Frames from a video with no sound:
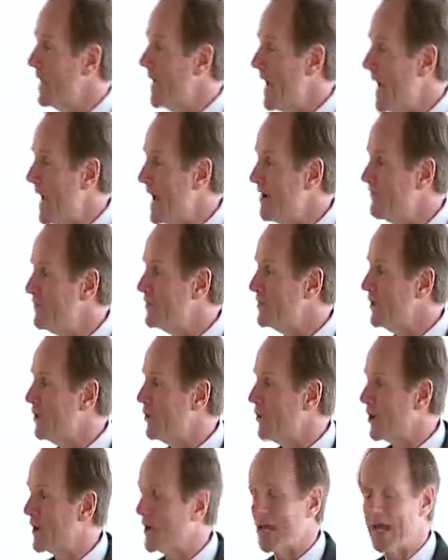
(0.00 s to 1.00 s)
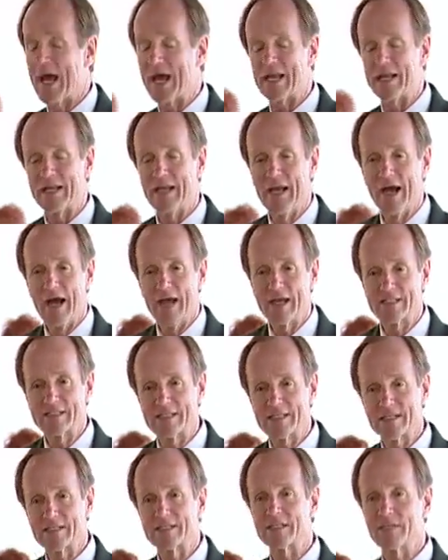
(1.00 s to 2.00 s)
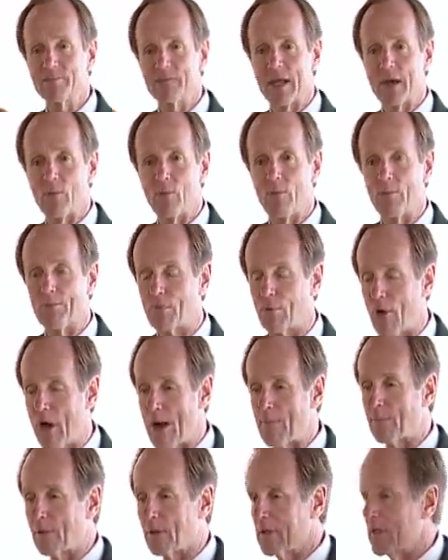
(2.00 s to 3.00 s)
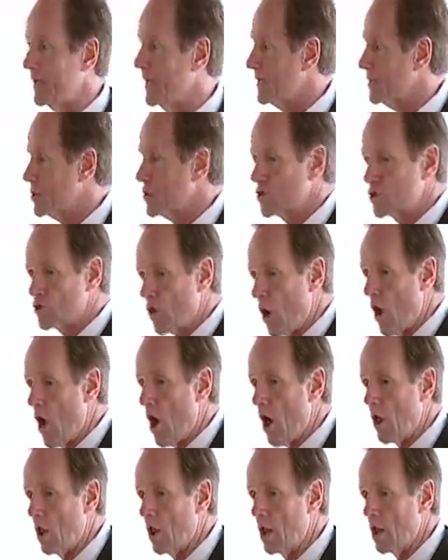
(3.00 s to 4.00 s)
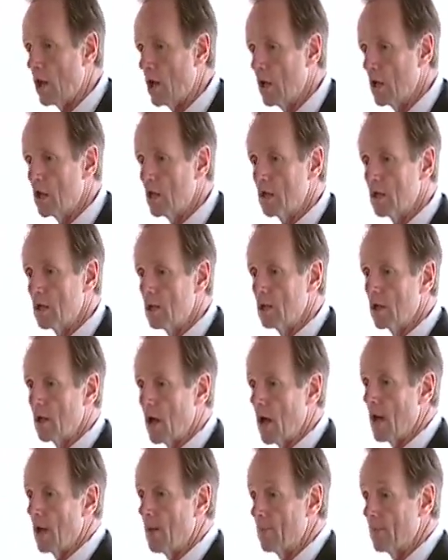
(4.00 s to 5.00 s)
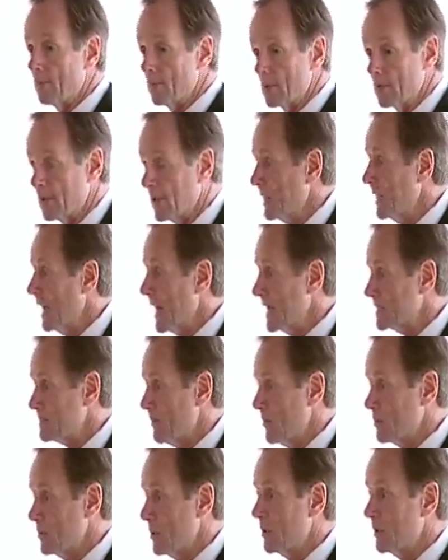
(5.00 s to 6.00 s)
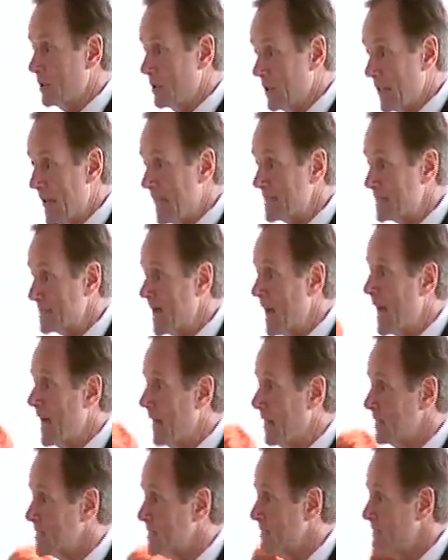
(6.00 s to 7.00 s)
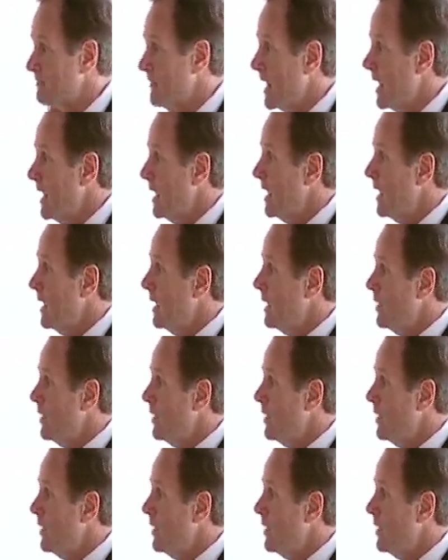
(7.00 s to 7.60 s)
So we have to look at a system that will properly install the glass tiles.